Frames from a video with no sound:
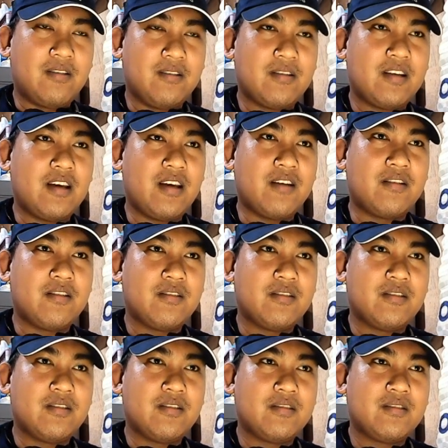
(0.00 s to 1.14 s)
here.
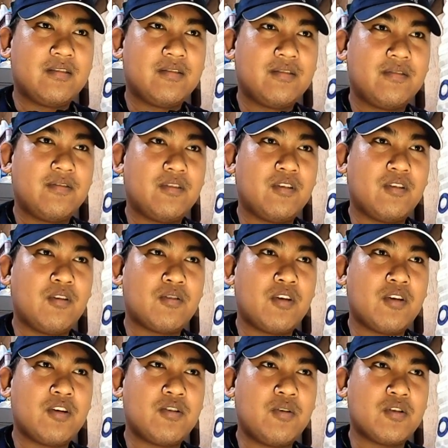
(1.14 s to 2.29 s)
Go to your
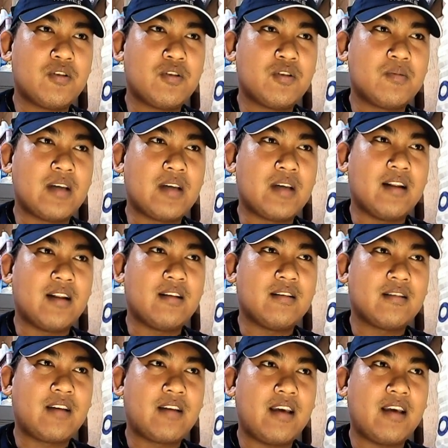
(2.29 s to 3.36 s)
YouTube channel, okay?